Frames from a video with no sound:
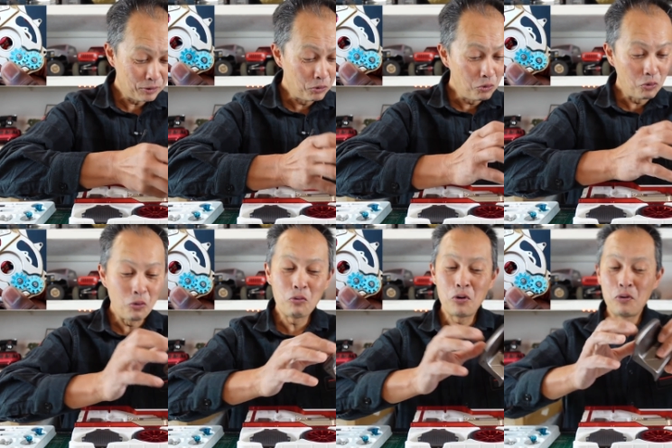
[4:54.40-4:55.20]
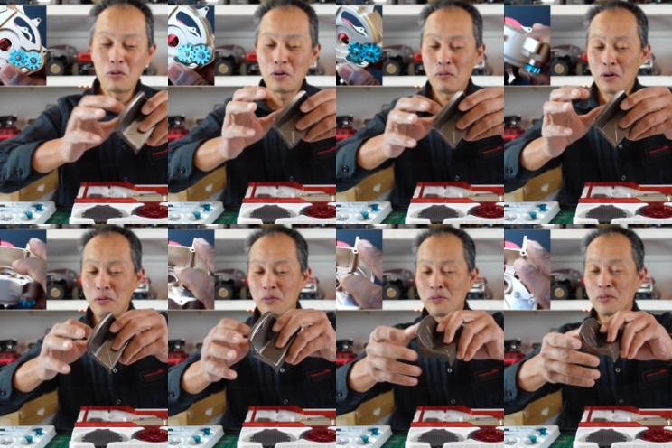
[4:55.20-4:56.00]
ooh, whoa, whoa, whoa,
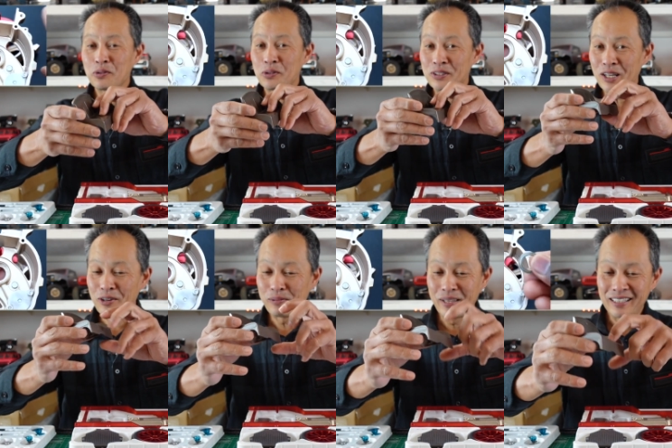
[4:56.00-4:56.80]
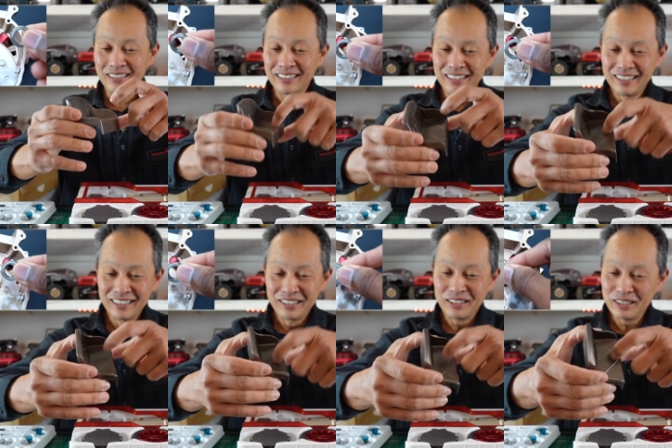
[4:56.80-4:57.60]
whoa. So it's not all metal.
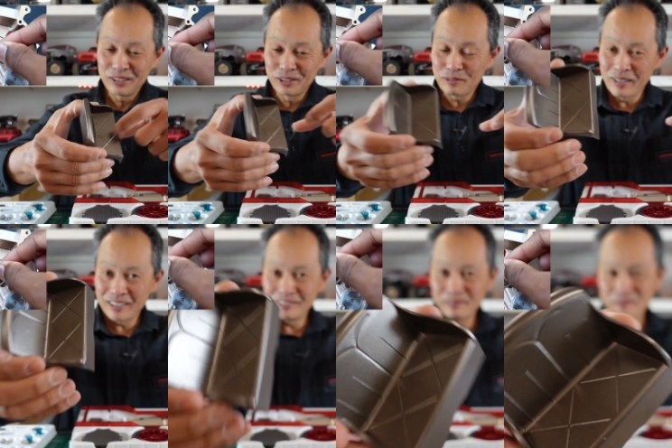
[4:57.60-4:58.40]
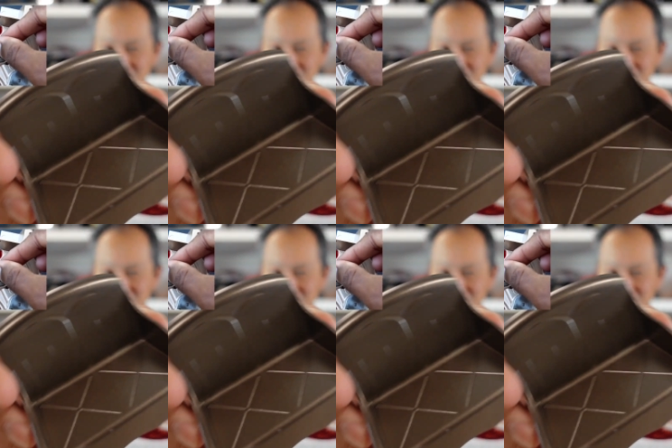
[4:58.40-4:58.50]
This looks metal.